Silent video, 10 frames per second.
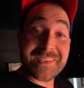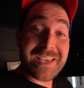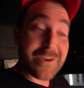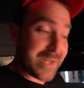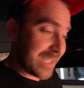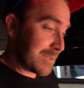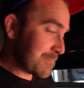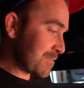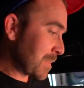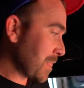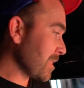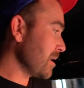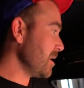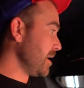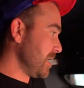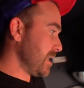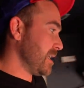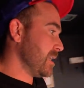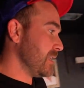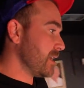and counting,
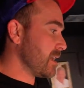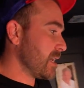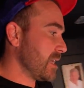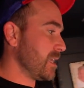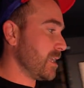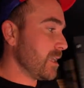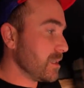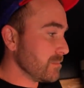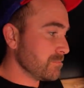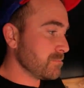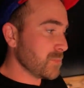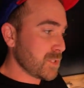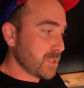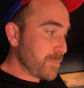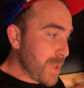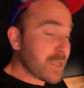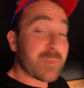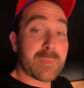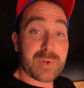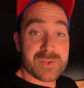and I took back
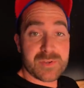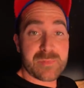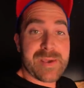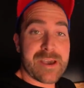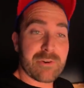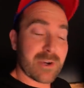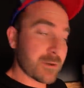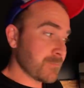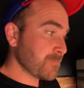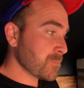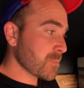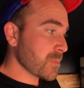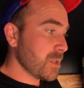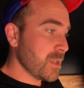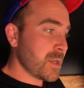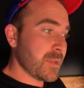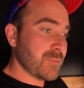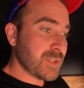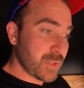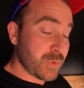my personal power, and
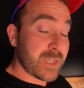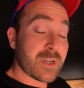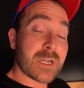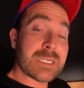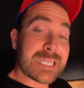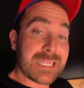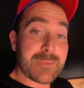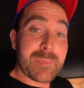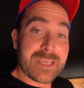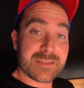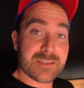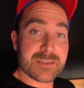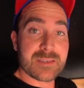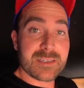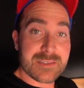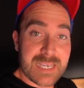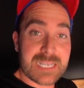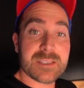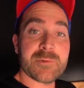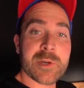I'm doing on a daily basis
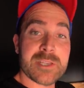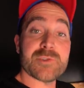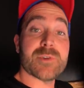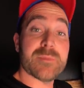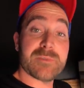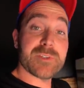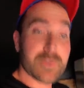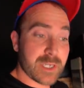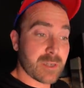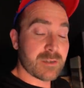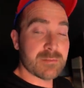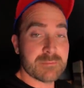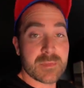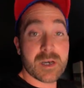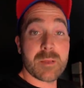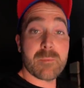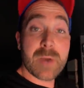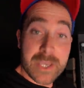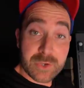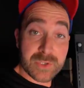exactly what I dreamed of doing, on
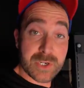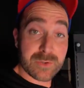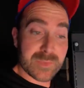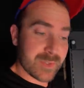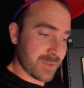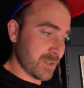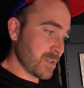my own terms.